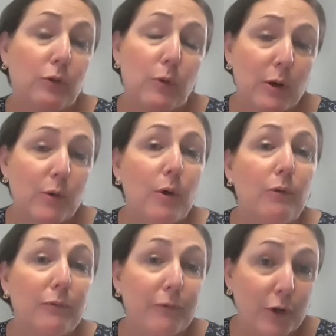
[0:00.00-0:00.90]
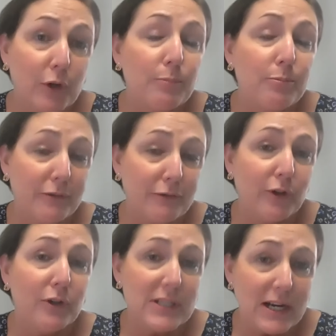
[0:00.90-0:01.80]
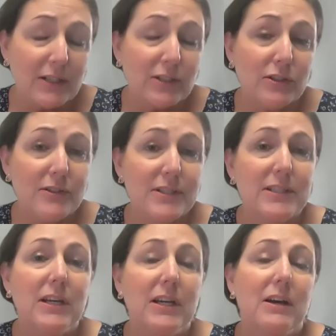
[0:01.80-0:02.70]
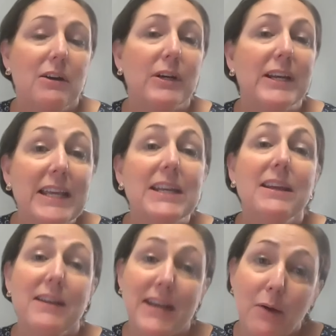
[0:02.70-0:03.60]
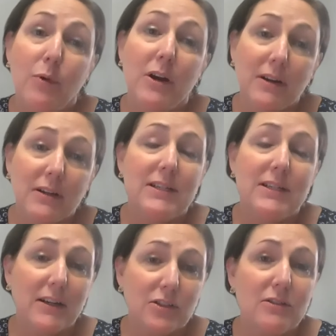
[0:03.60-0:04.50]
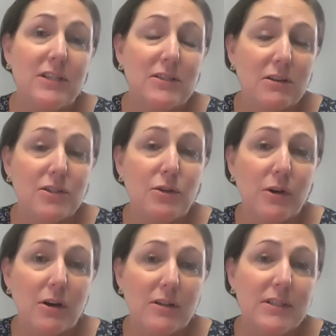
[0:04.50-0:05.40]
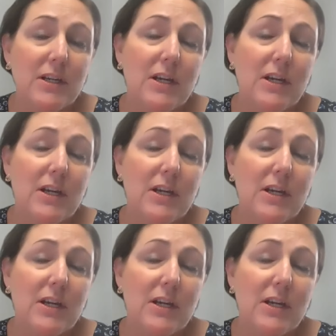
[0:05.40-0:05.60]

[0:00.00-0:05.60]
quote unquote for preferred doctors or in-network doctors, it's also called.